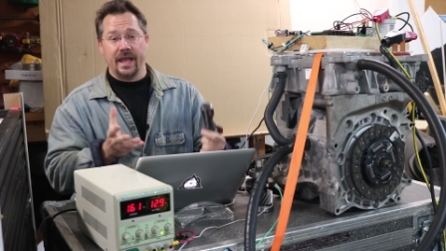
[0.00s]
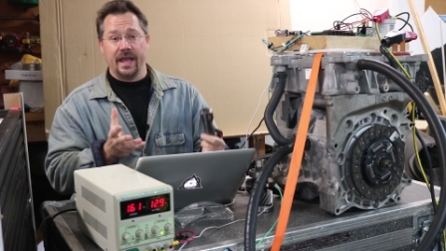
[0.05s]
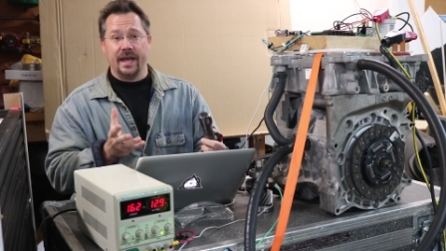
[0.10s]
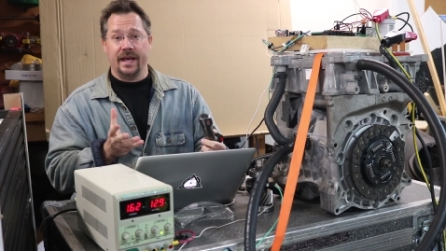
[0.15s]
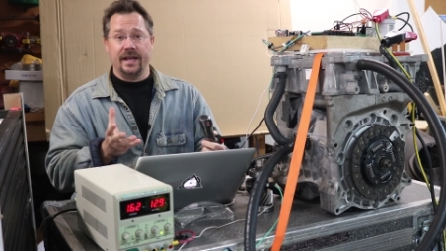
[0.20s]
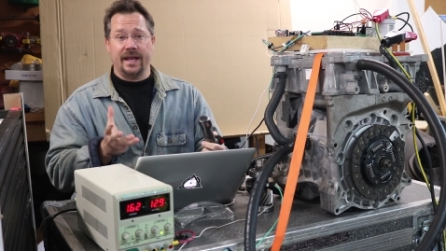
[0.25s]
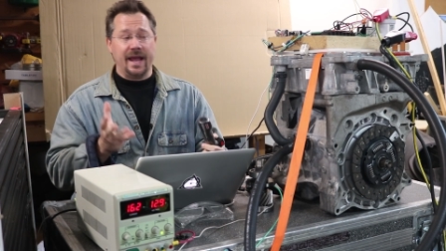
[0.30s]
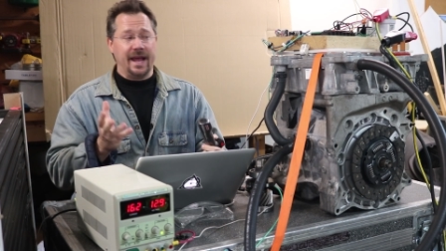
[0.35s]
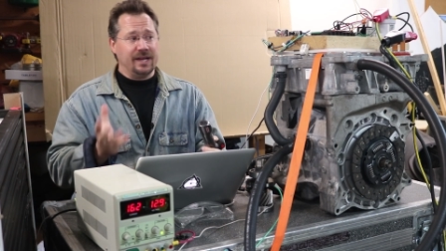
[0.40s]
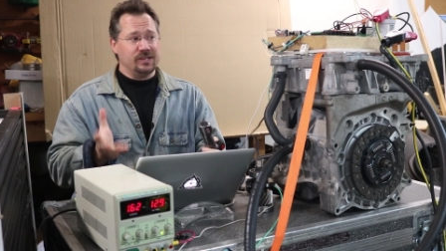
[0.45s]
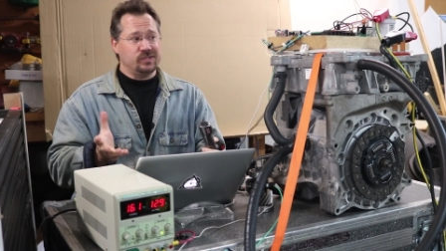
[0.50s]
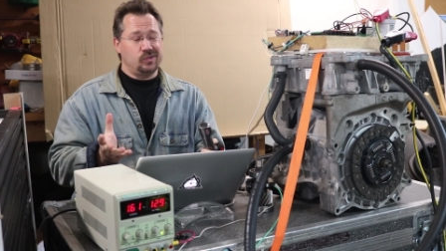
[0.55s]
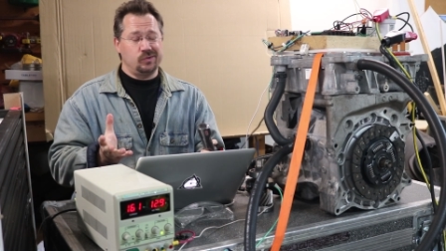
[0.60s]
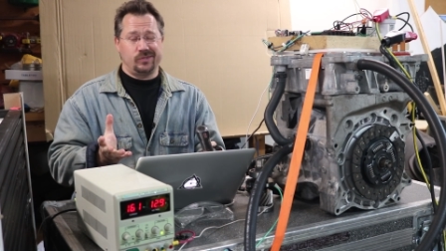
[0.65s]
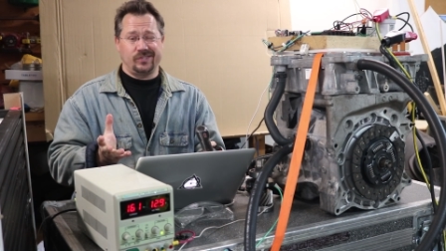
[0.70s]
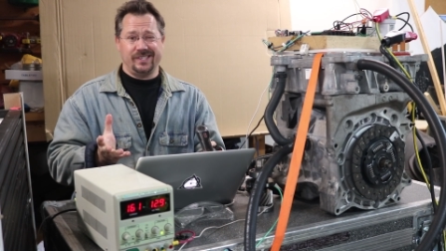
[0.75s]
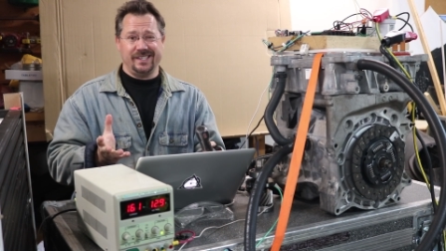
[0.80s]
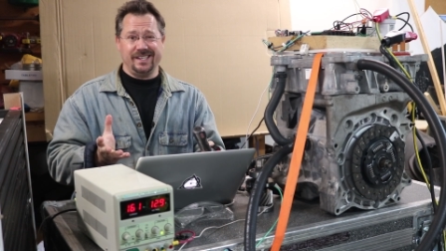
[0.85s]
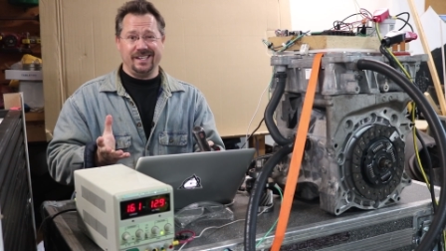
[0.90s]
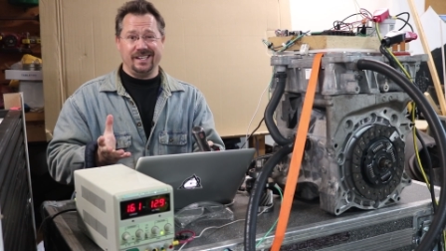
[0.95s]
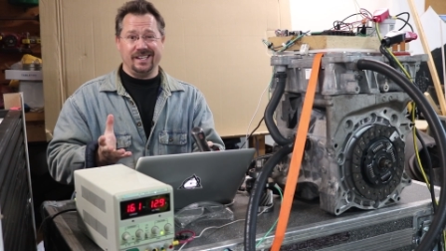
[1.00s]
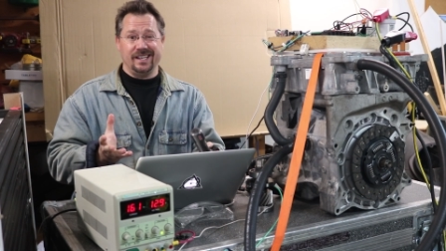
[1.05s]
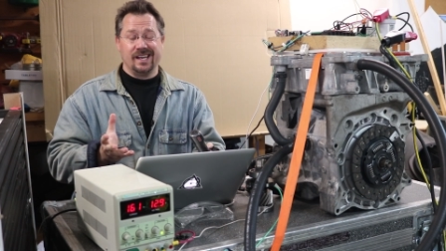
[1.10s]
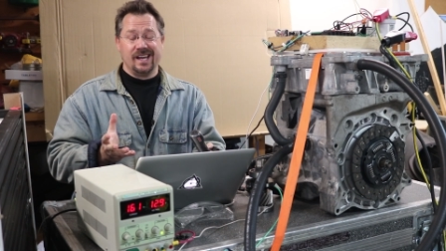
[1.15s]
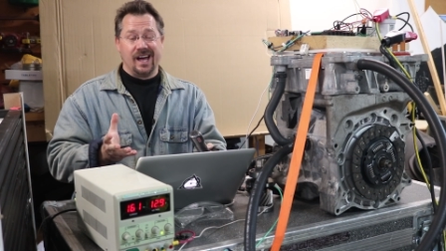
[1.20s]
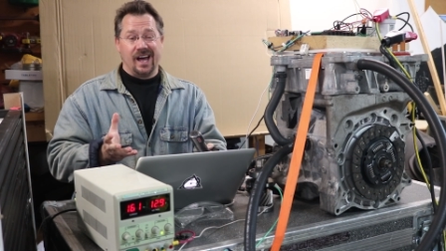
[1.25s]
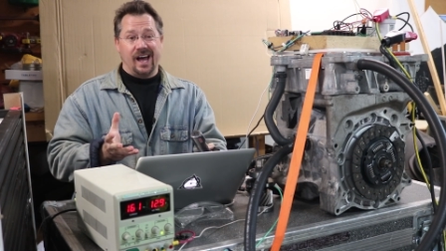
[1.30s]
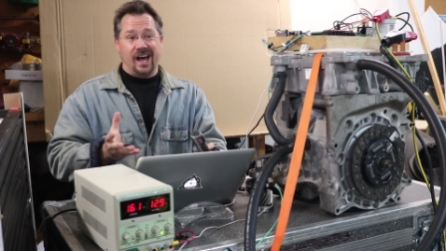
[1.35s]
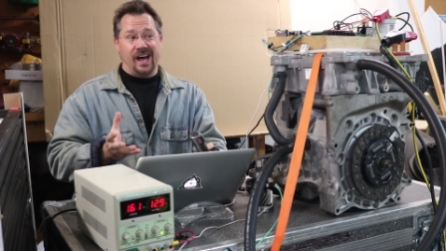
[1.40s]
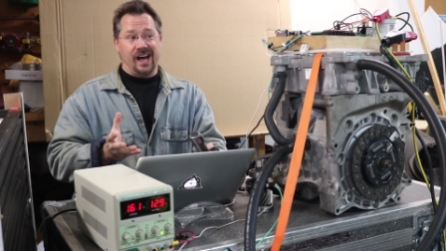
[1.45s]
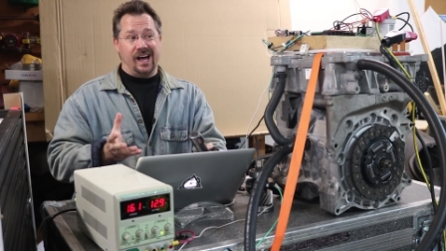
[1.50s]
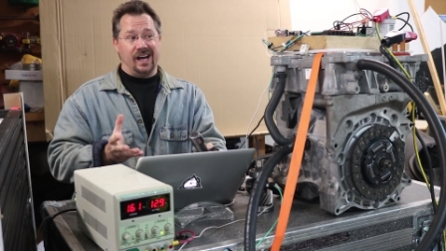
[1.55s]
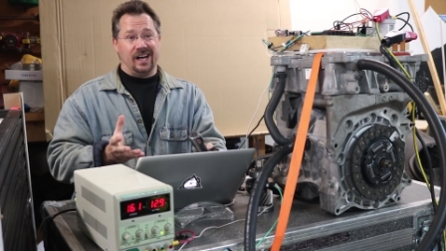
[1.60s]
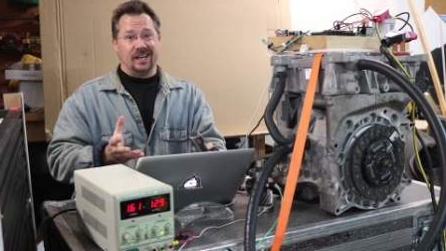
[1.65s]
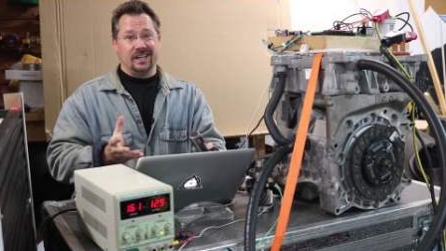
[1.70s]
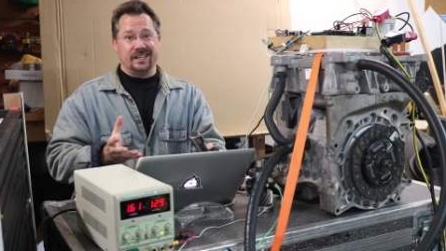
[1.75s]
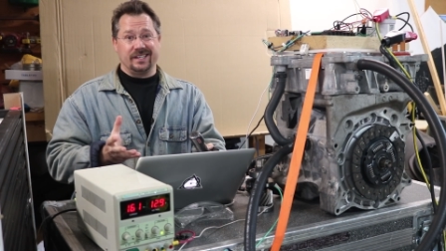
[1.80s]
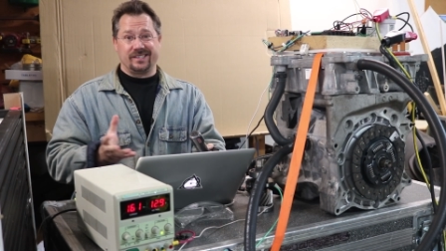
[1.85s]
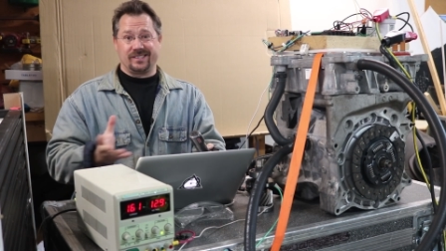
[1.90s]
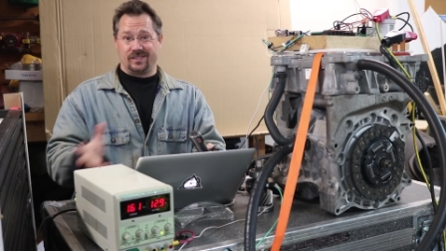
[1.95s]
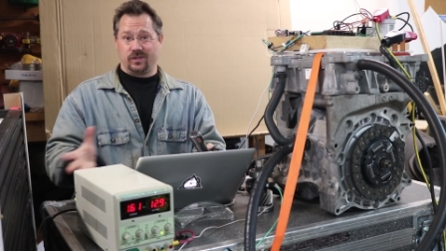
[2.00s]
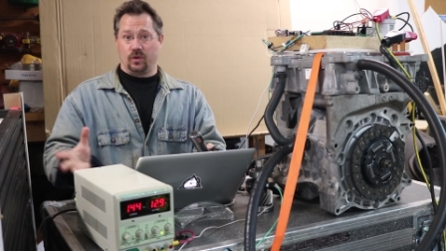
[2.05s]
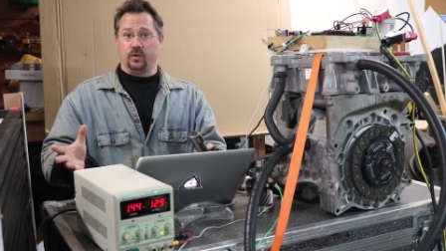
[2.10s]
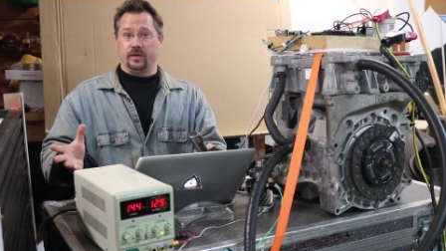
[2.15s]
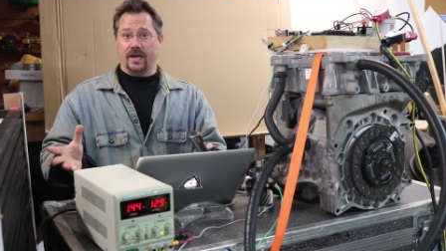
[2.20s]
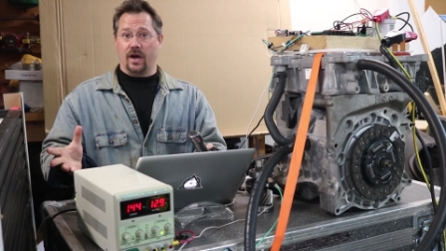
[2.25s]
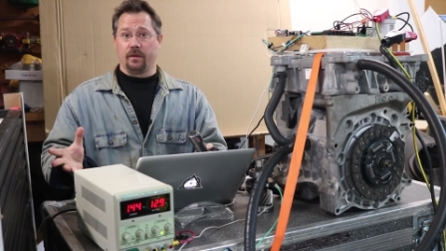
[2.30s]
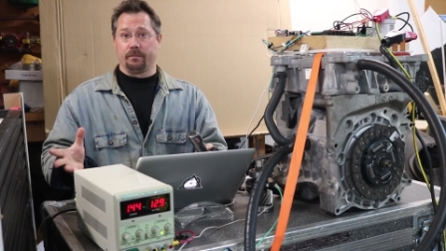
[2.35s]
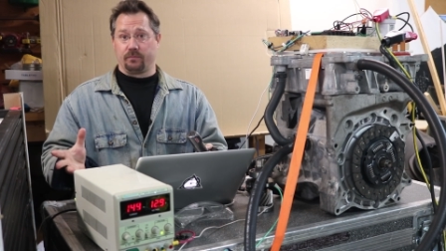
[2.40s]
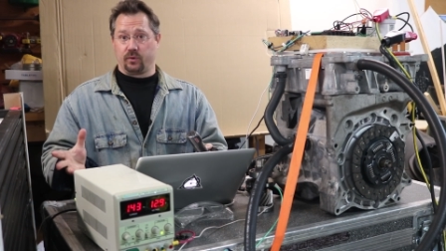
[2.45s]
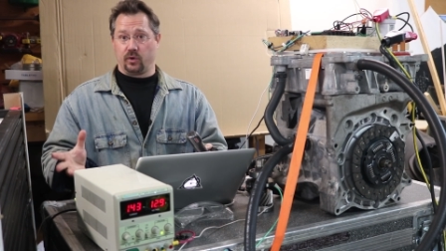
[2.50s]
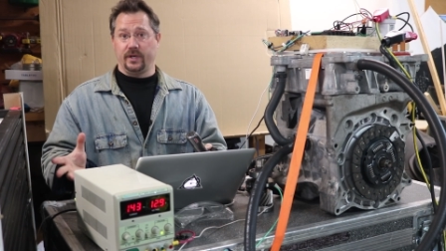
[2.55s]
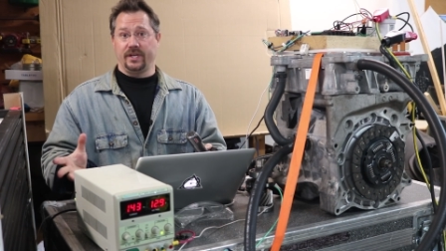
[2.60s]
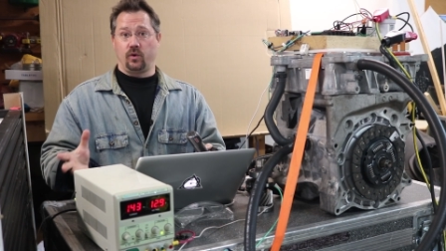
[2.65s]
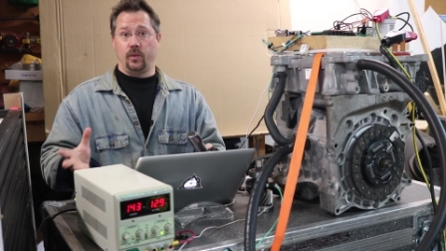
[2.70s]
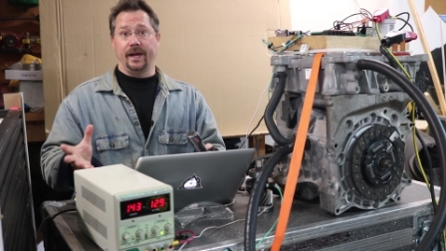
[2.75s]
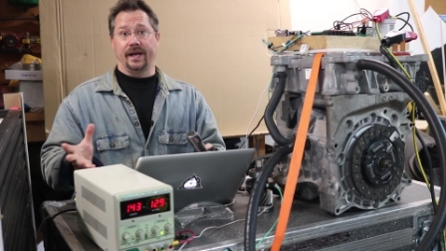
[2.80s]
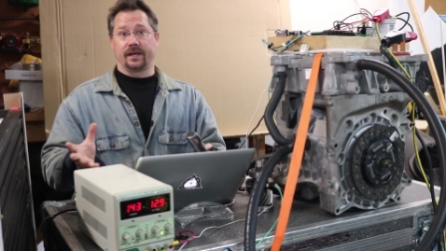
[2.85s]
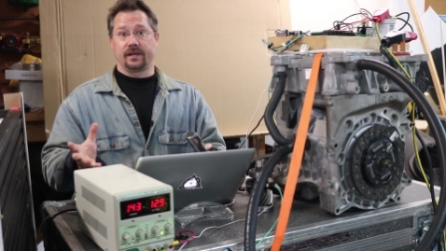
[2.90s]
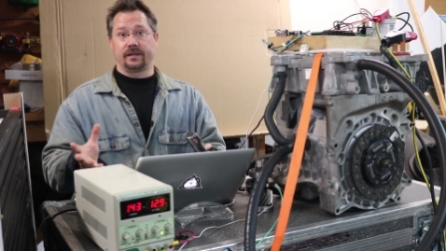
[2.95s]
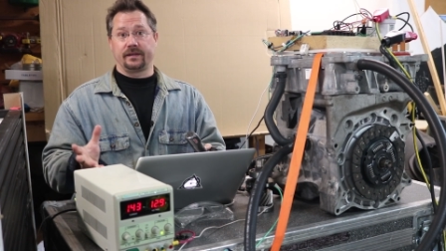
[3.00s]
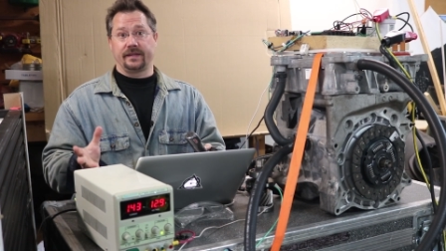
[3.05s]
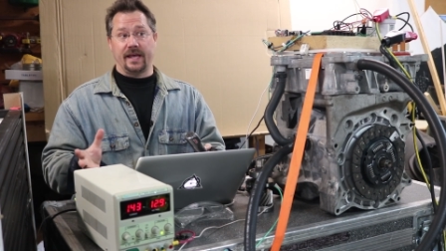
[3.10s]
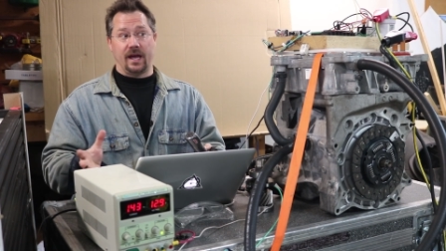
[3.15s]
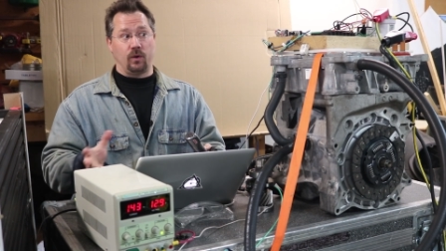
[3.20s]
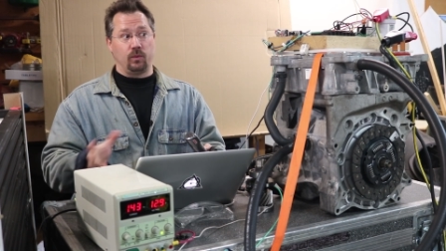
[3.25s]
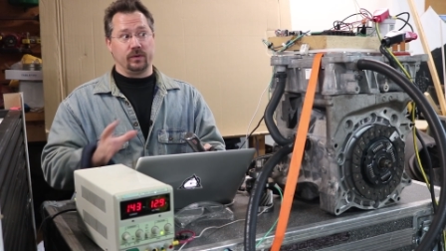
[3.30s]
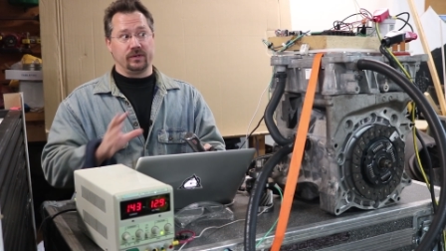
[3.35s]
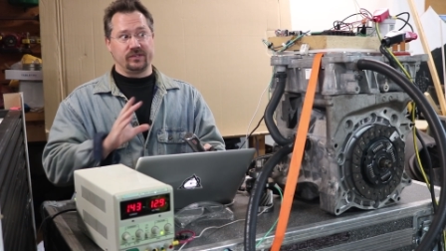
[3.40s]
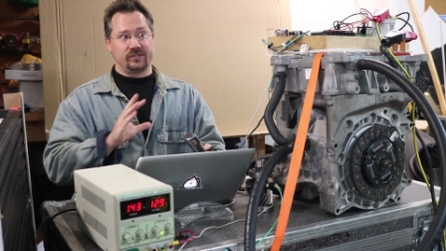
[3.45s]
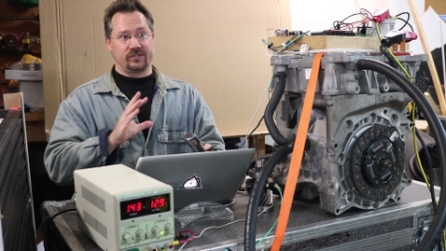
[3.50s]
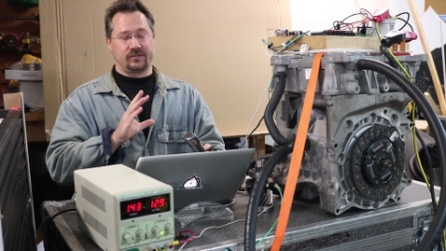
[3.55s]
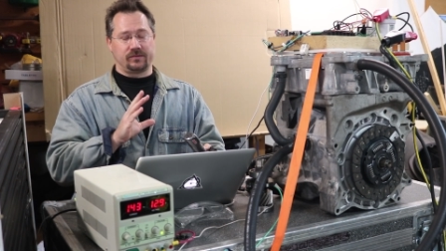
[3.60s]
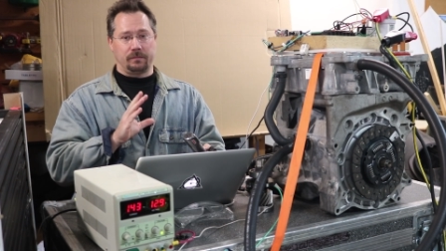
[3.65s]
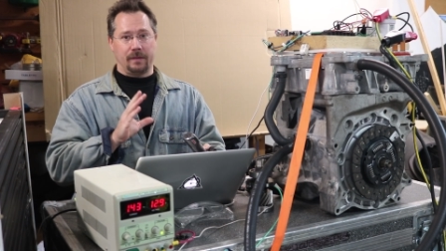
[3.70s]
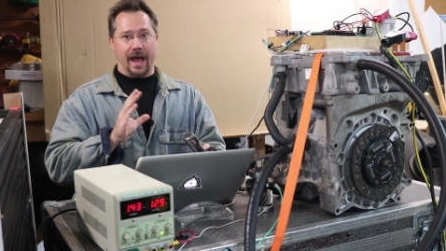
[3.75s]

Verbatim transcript: And as you see, it slowed down pretty quick. That was